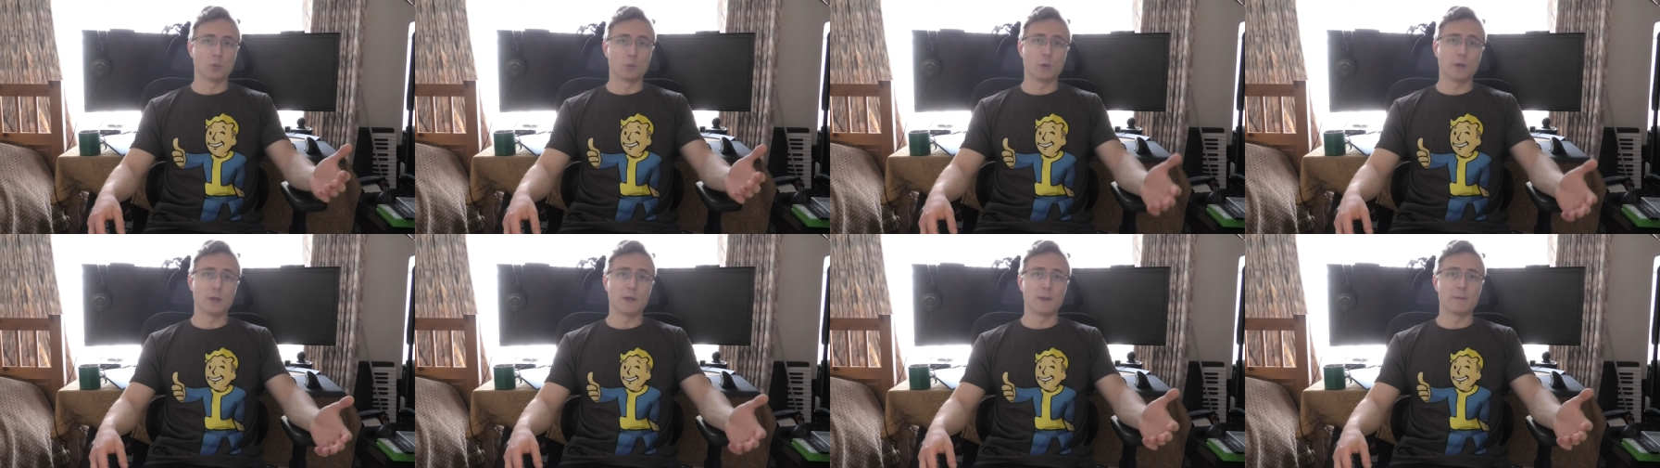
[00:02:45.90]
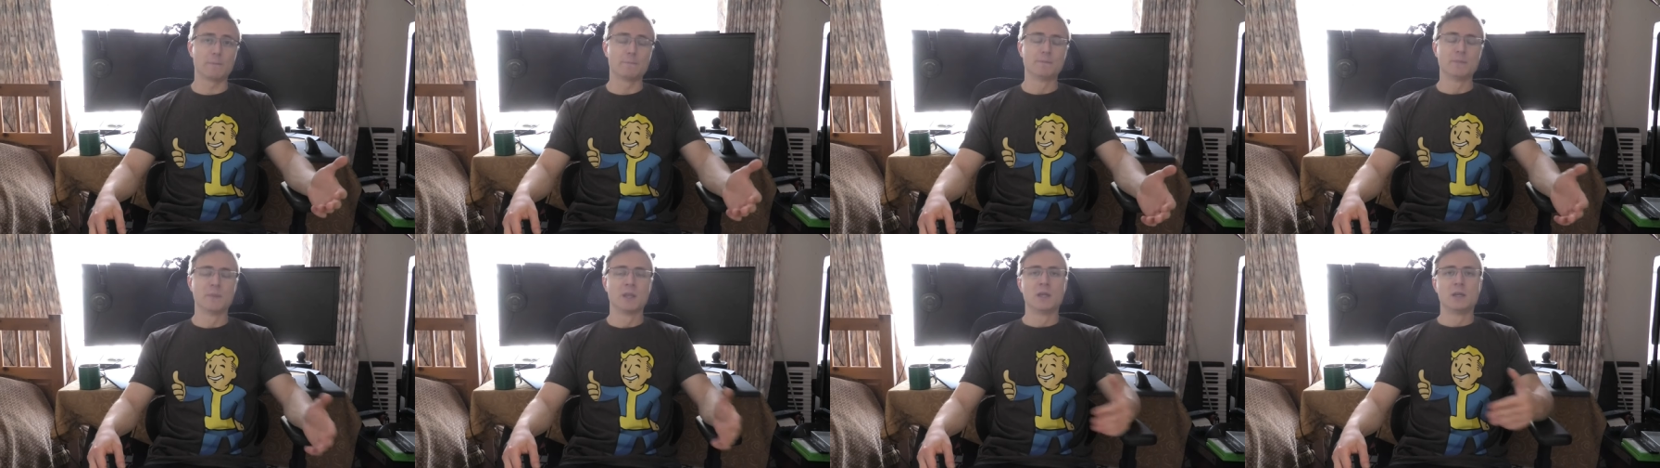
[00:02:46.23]

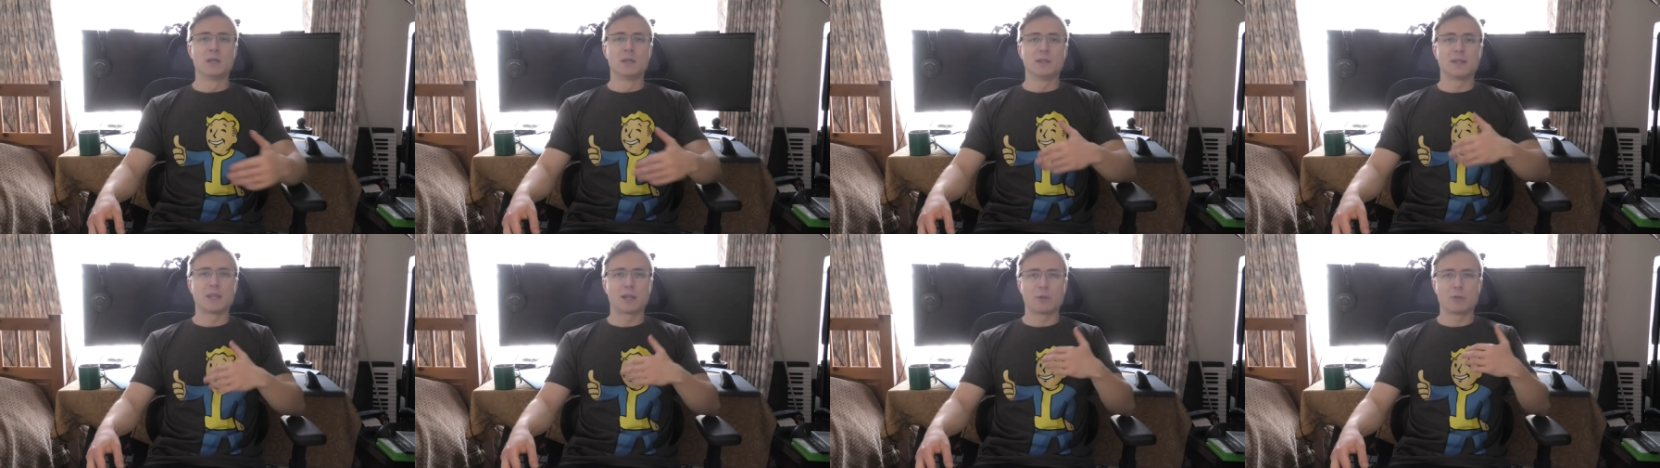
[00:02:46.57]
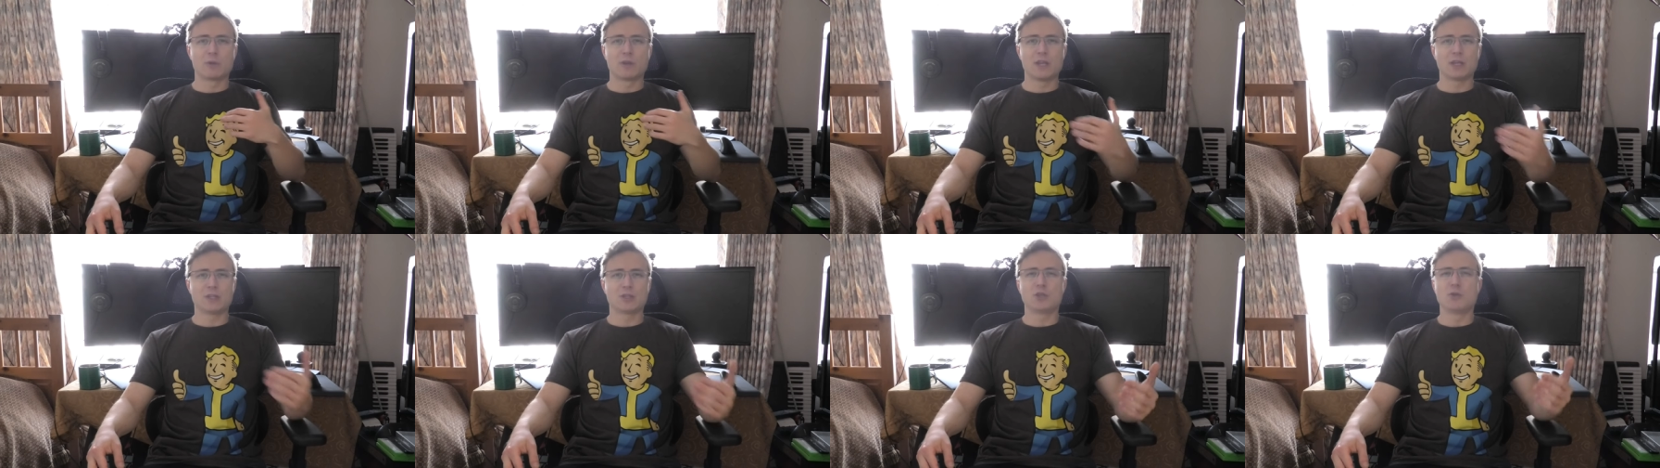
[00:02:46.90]
away. That'll
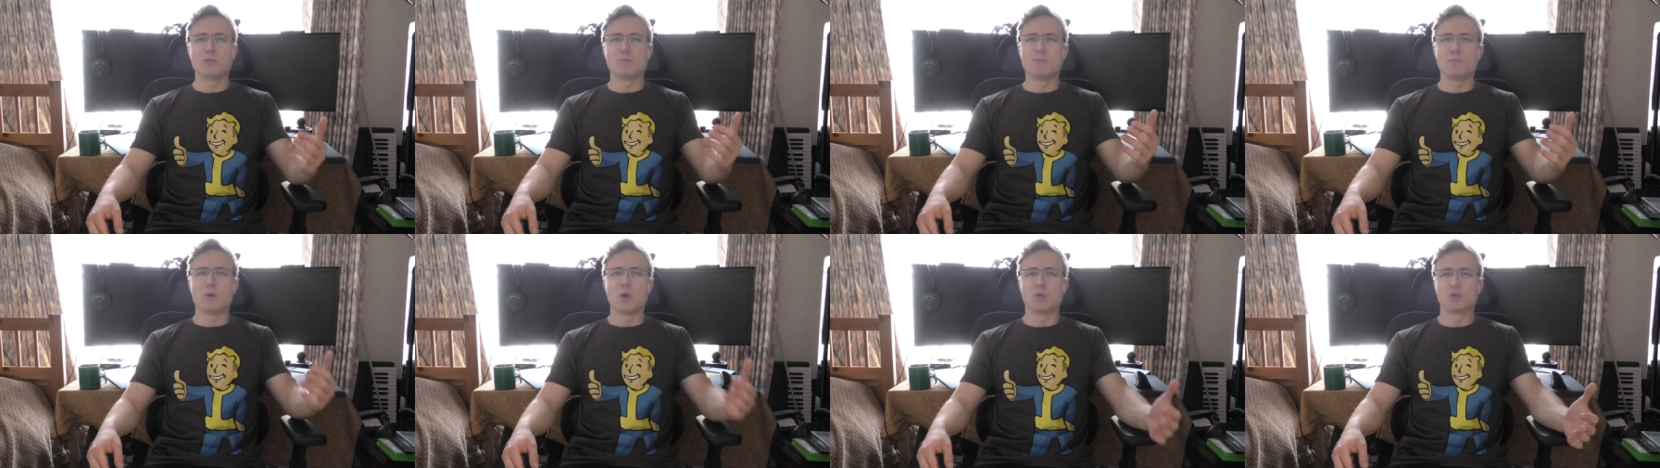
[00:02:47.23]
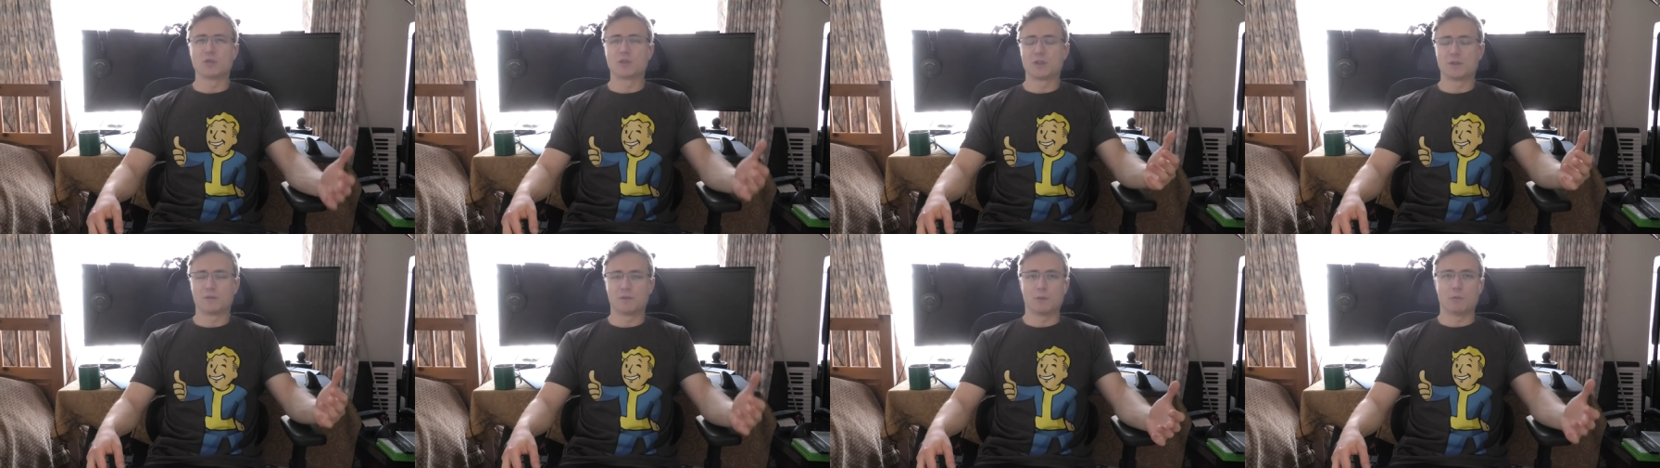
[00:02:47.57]
get you
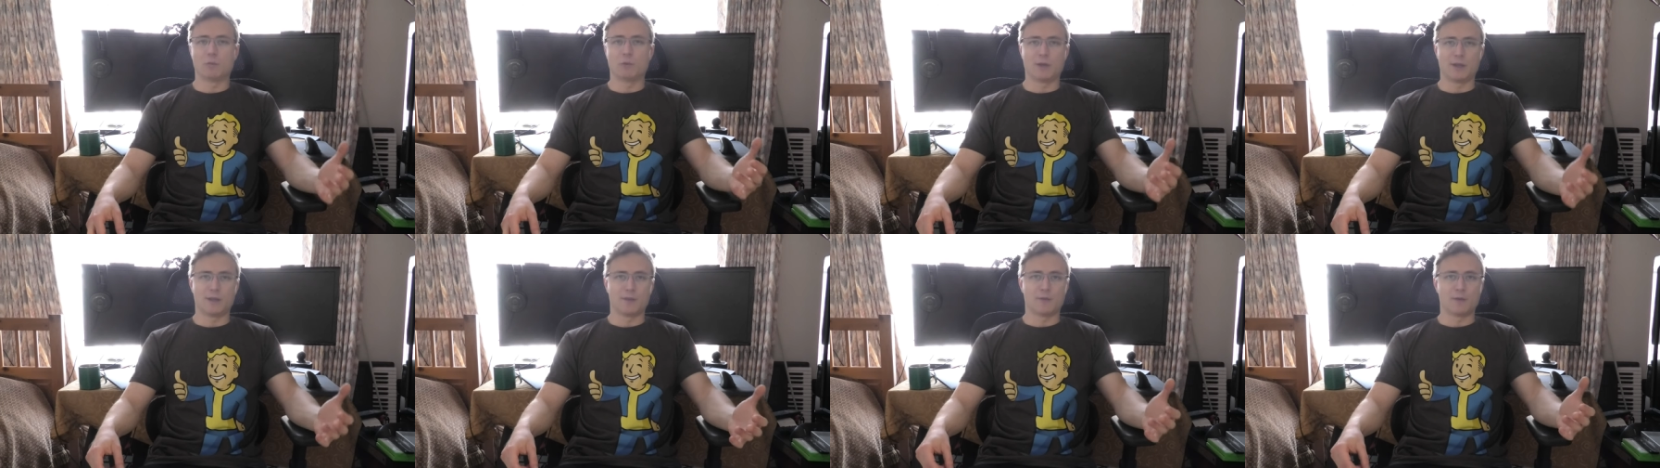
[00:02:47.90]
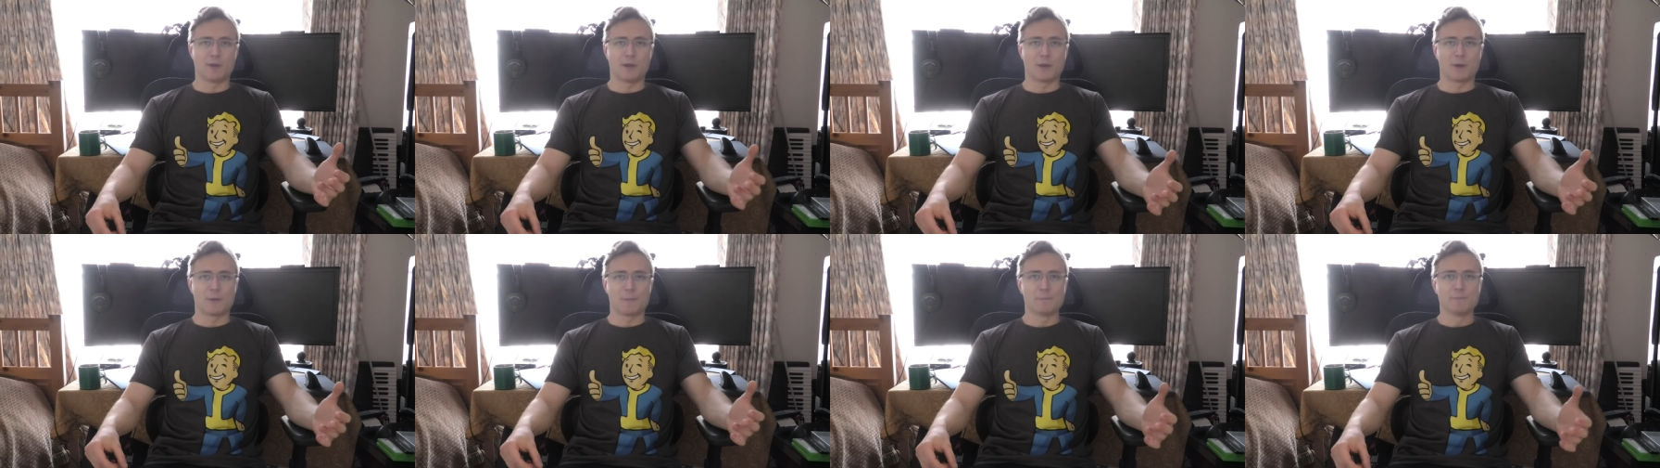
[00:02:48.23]
most of the way
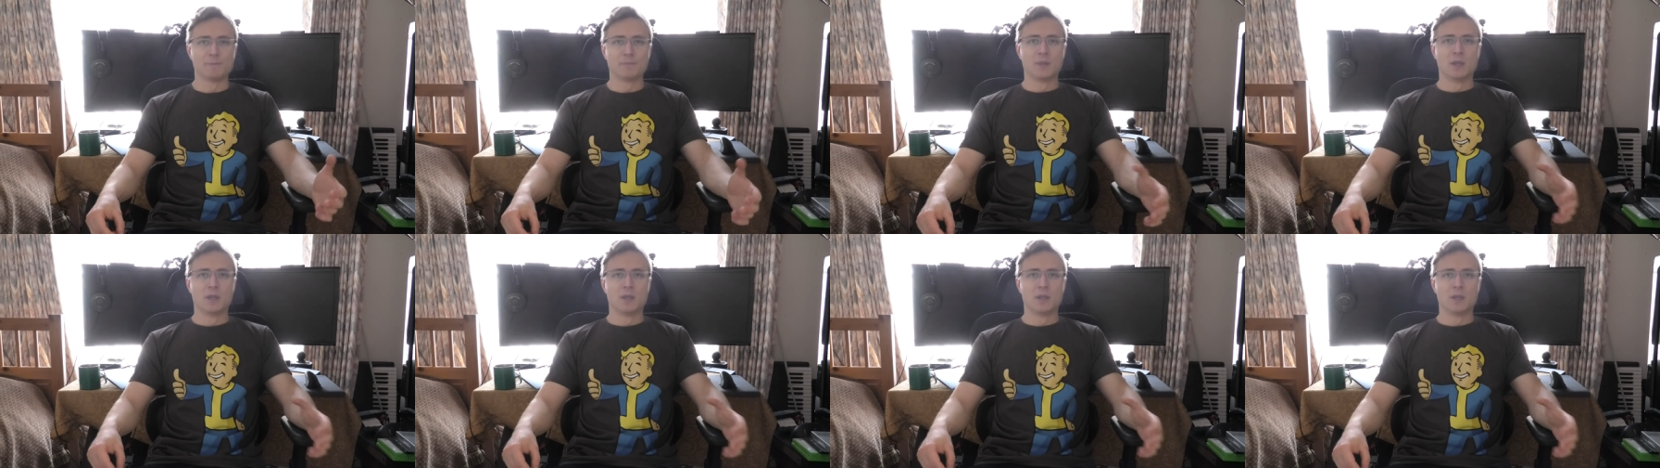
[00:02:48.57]
there.